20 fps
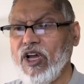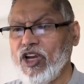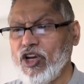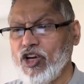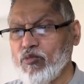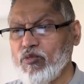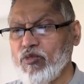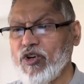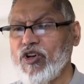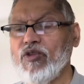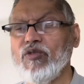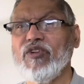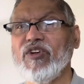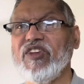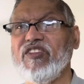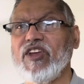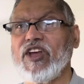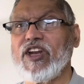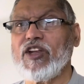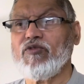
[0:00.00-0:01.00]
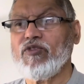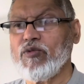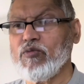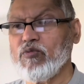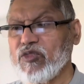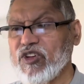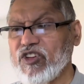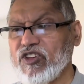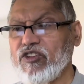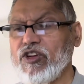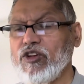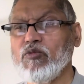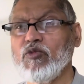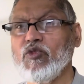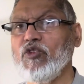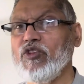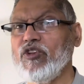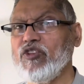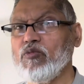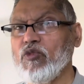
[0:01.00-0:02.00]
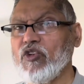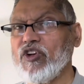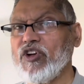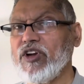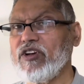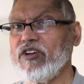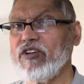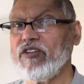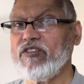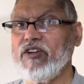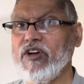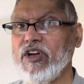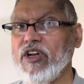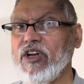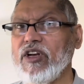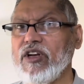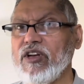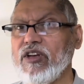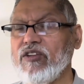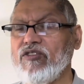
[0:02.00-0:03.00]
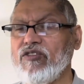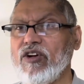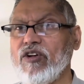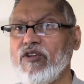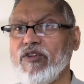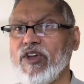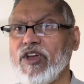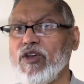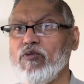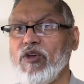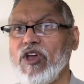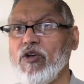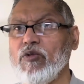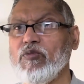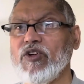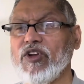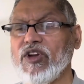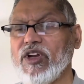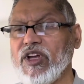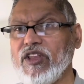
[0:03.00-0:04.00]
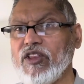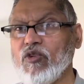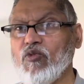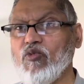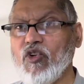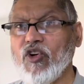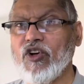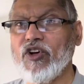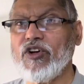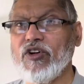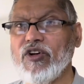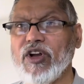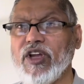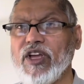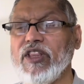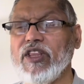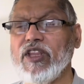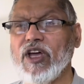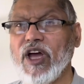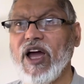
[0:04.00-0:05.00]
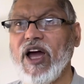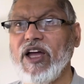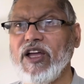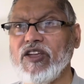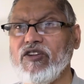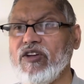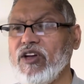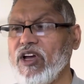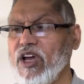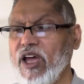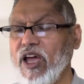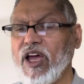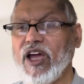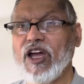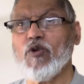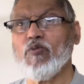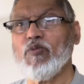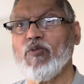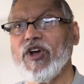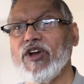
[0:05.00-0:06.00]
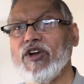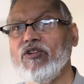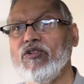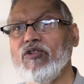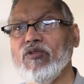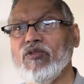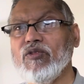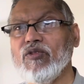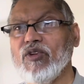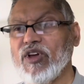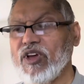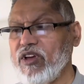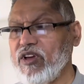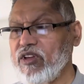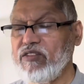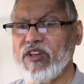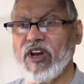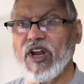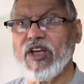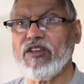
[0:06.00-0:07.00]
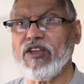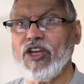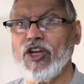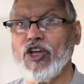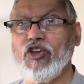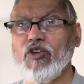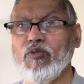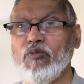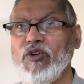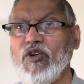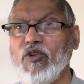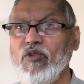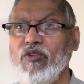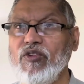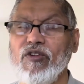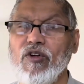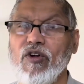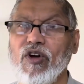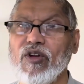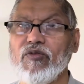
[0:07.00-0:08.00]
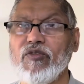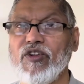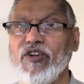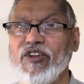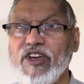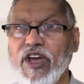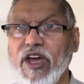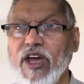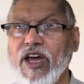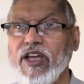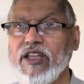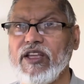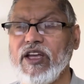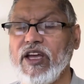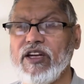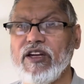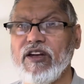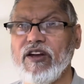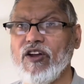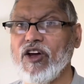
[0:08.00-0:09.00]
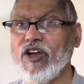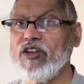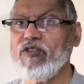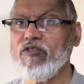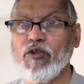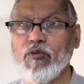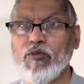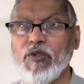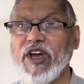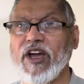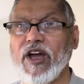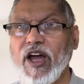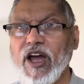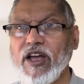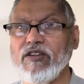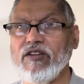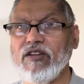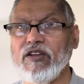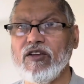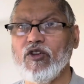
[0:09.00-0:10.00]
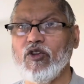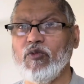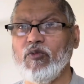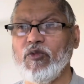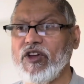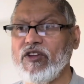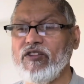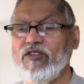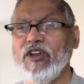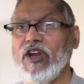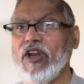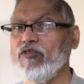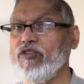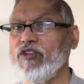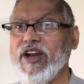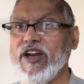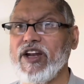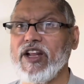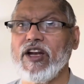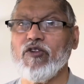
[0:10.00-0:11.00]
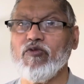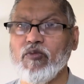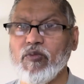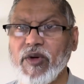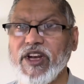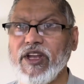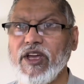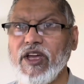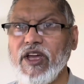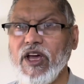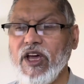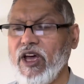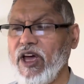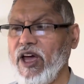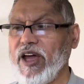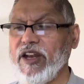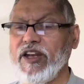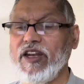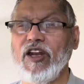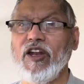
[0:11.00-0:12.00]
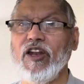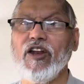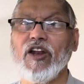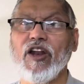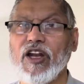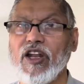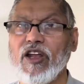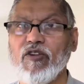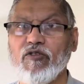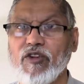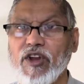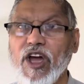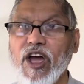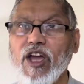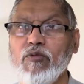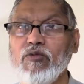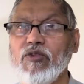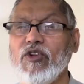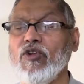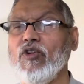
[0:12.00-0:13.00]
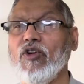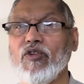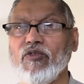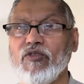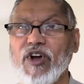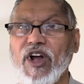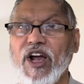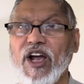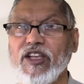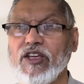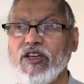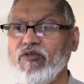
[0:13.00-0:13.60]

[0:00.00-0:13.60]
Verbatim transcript: Number two is that if a Muslim who is more interested in serving people in the water and the Hajj compared to Saladin Ayyubi who was gone for jihad and did not even make Hajj because he never had enough money and he did not have time to go for Hajj.